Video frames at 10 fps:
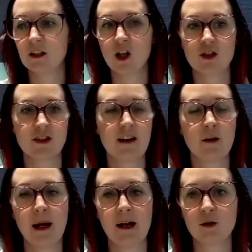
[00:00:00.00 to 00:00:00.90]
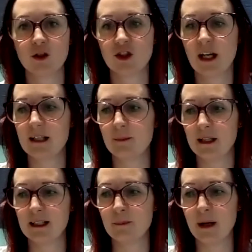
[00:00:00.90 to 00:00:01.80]
Lots there about shame
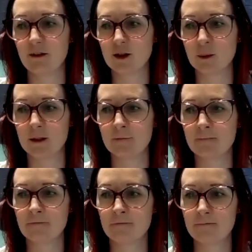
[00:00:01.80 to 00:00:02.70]
and embarrassment.